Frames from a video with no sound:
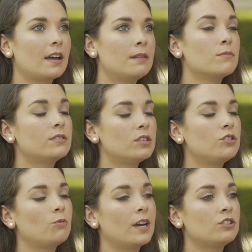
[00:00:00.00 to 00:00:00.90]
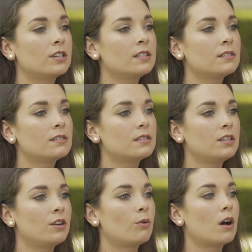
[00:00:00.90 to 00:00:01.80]
In most situations,
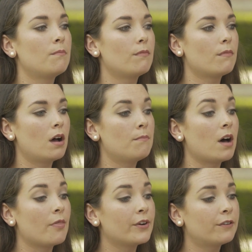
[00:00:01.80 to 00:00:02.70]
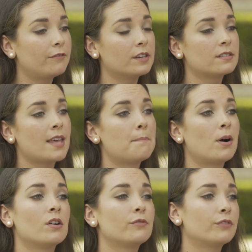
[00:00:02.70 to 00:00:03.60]
you know, a, a mother feels that
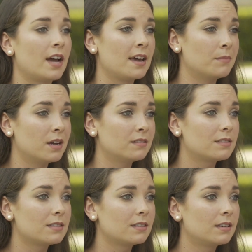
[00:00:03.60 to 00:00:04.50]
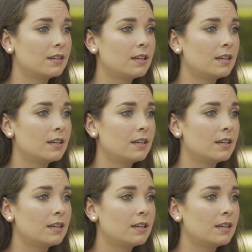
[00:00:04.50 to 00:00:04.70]
bond for nine months.